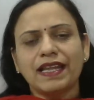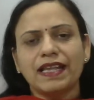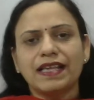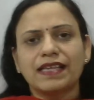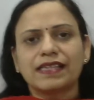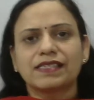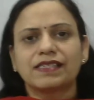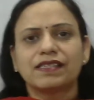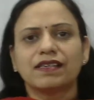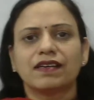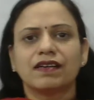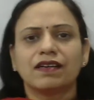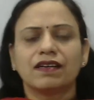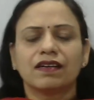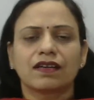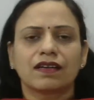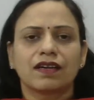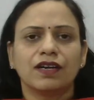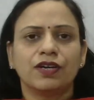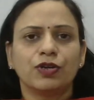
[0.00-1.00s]
is the
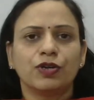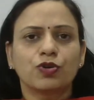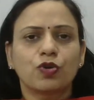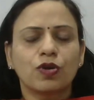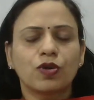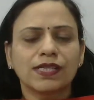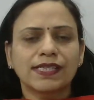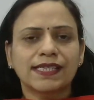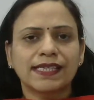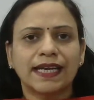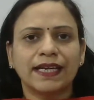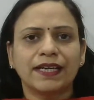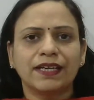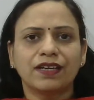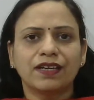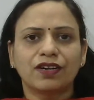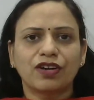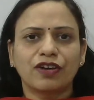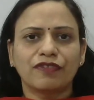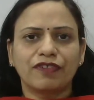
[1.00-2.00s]
control
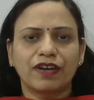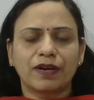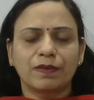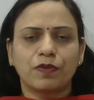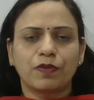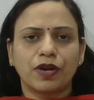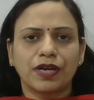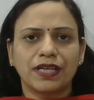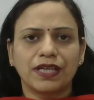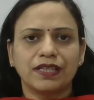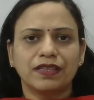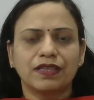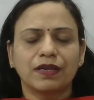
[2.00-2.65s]
center of our body.